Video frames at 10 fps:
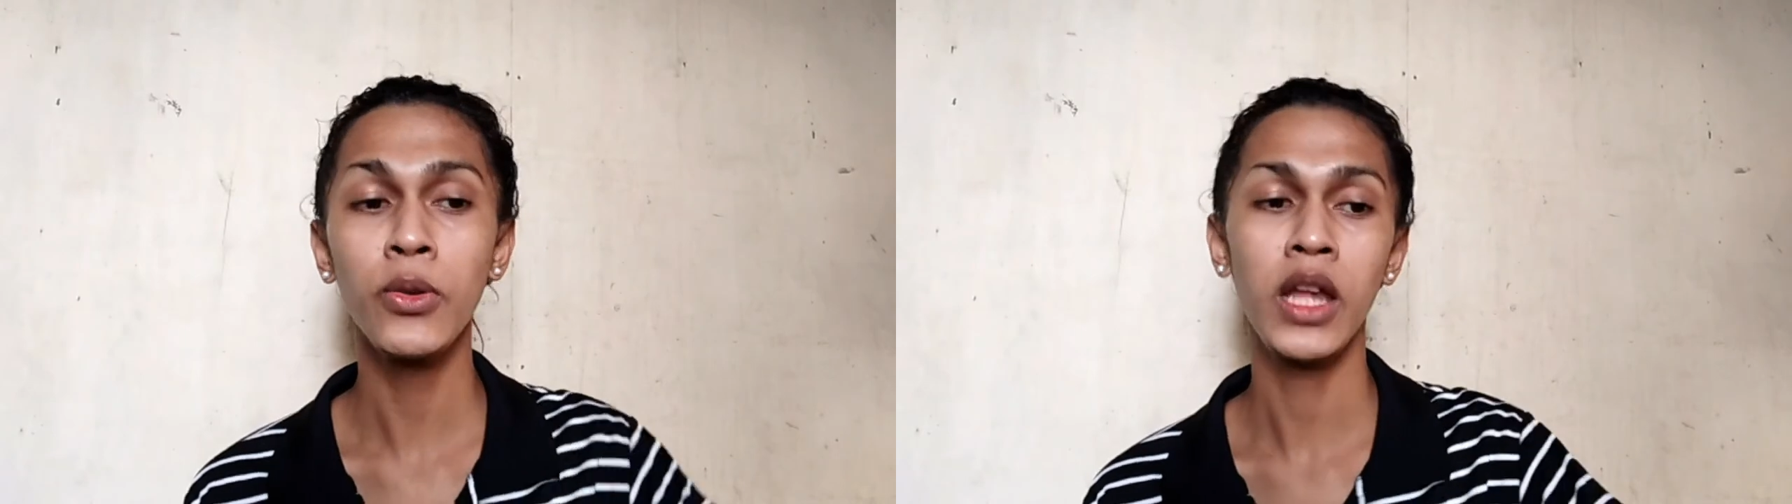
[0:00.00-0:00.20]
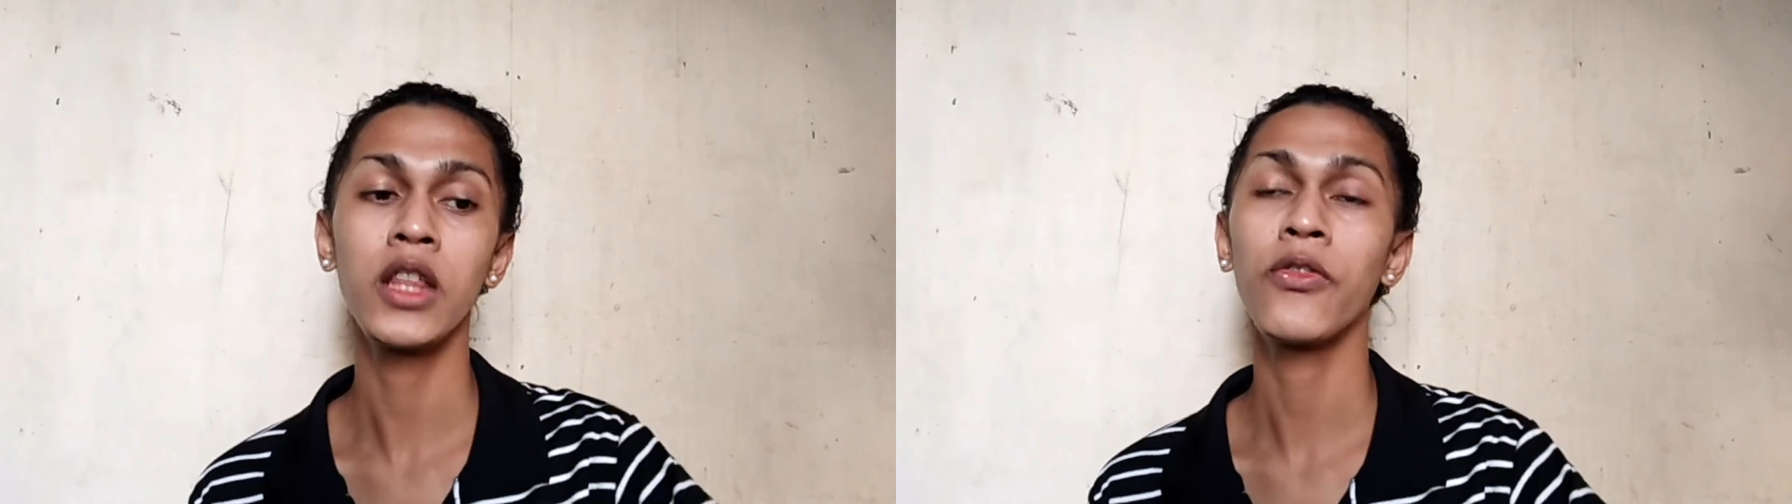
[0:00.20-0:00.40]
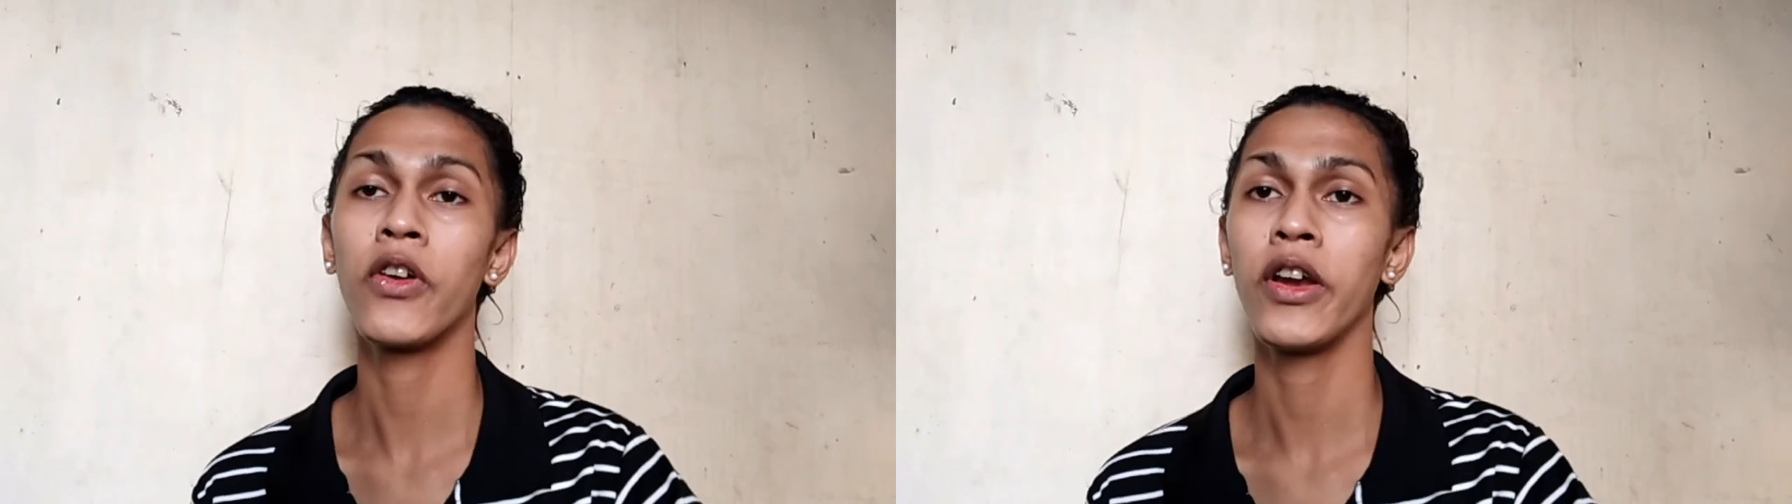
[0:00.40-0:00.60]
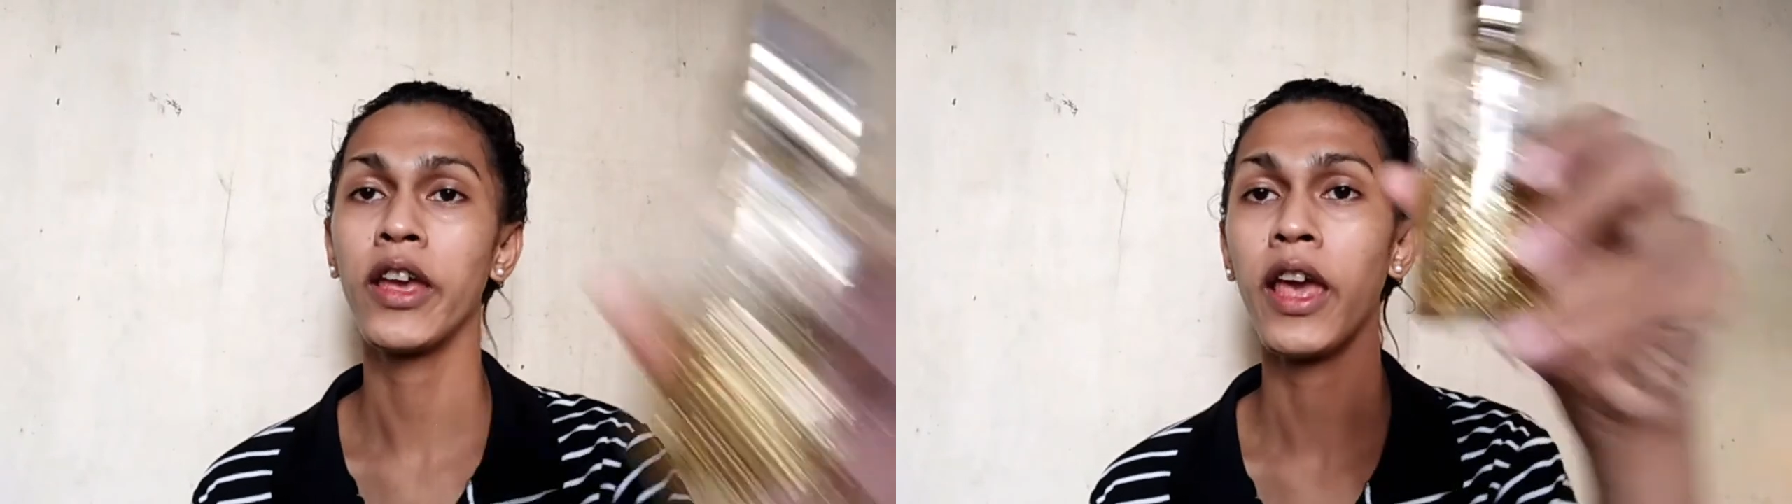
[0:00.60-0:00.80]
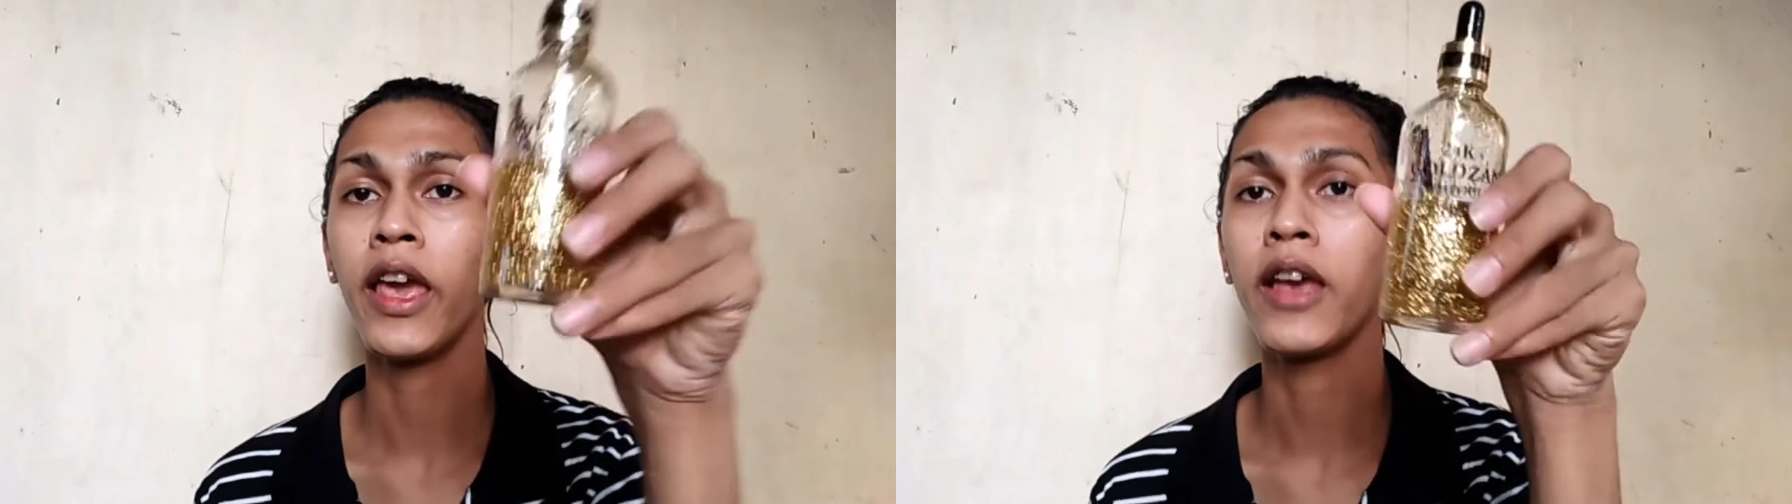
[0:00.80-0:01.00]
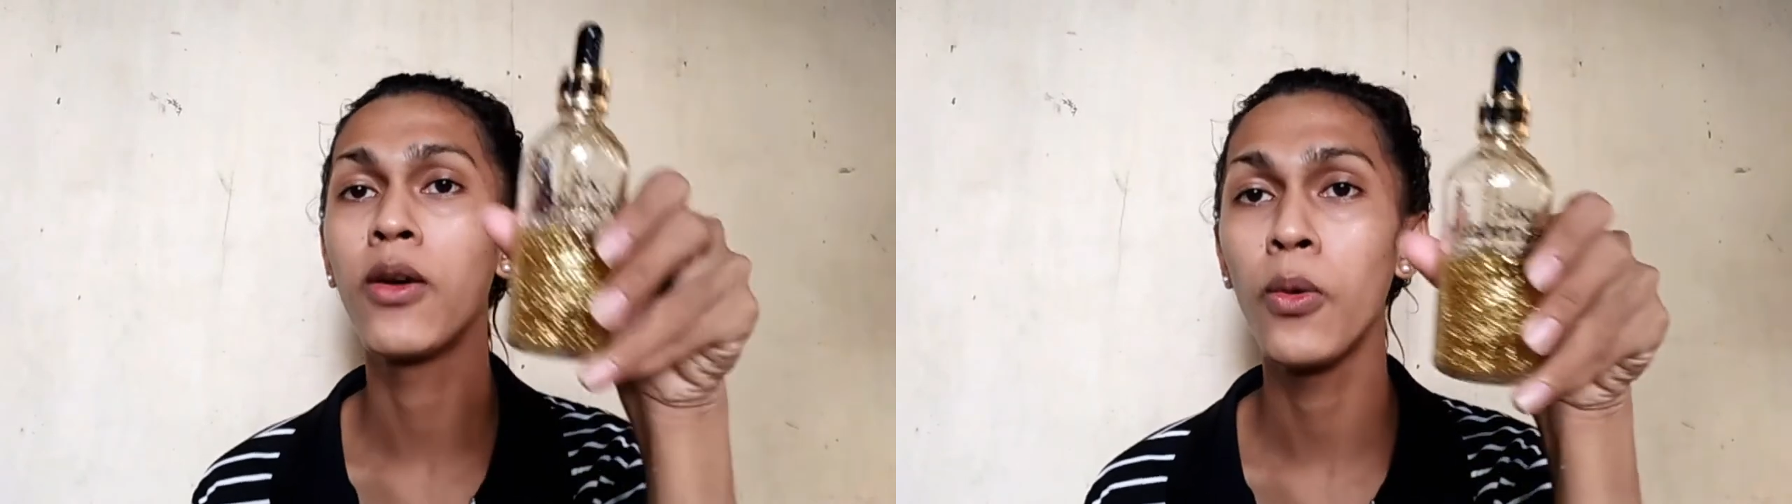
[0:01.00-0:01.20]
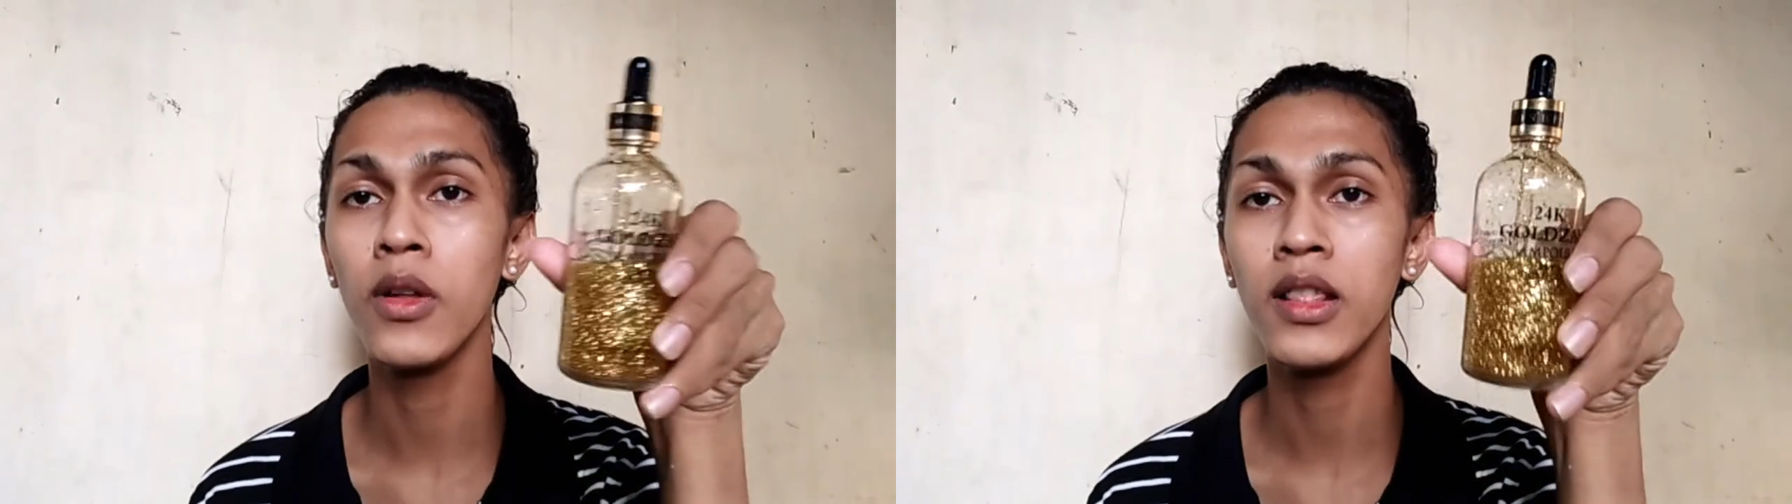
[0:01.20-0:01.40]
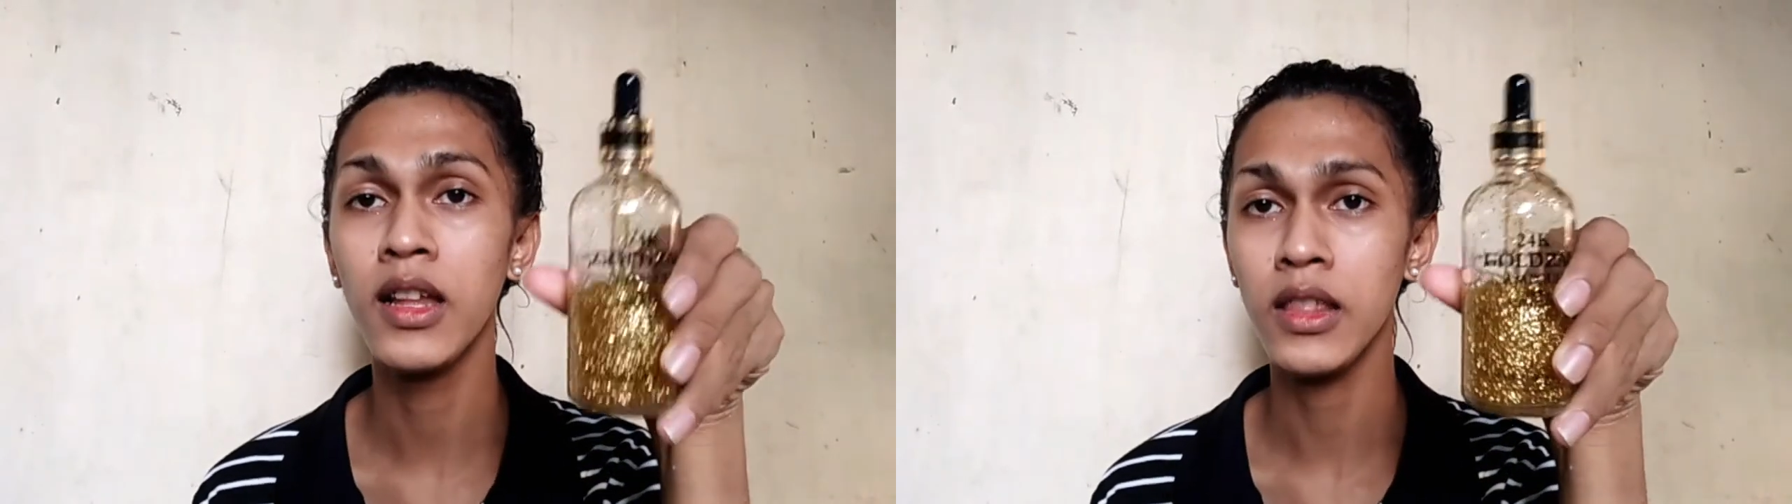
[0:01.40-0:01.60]
24K
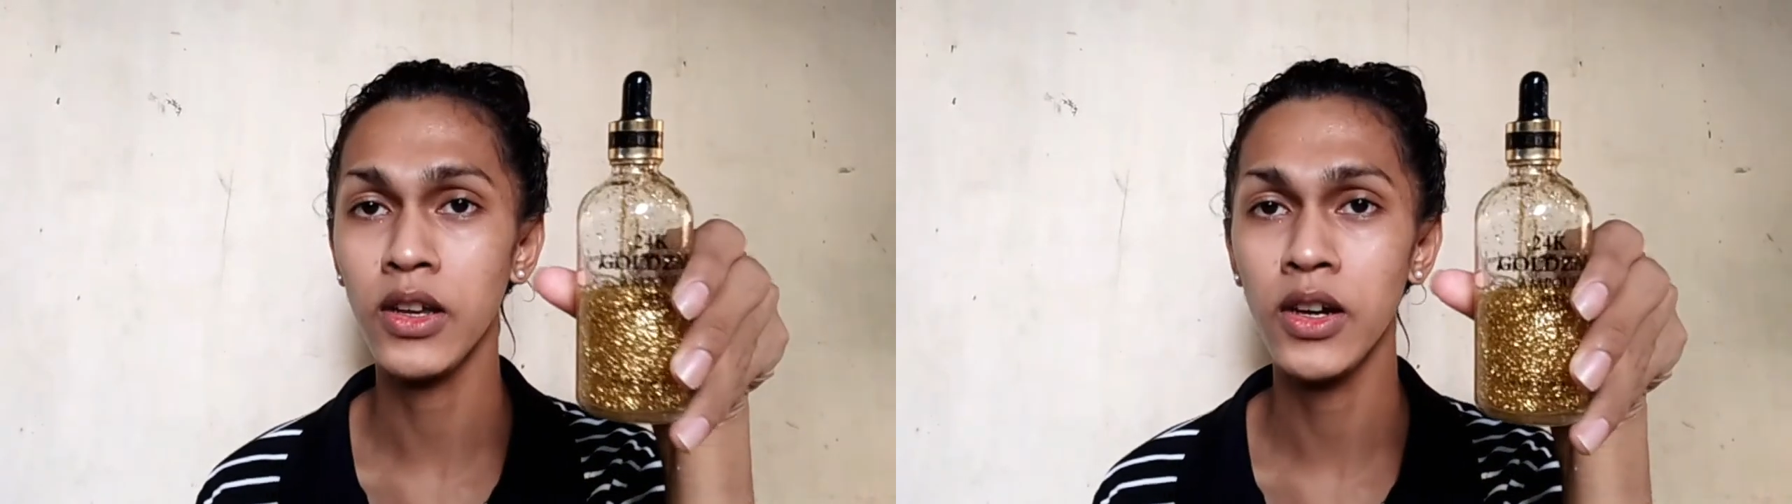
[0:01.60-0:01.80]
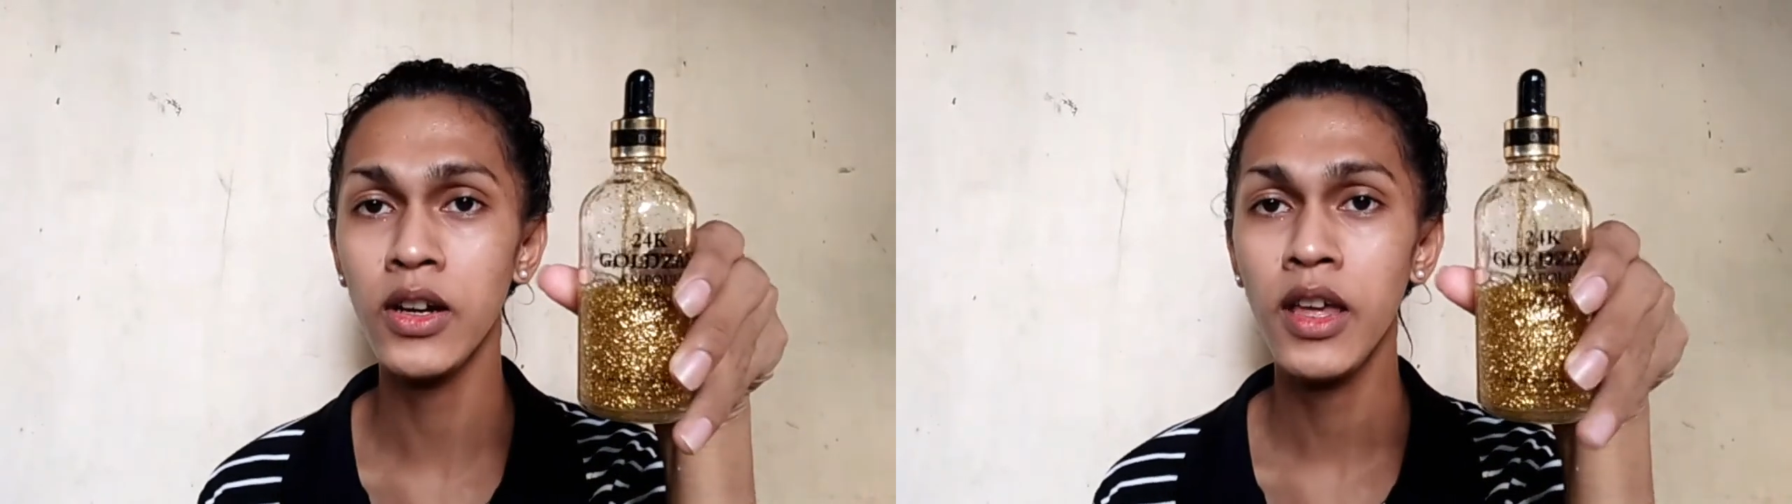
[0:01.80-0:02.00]
gold na to,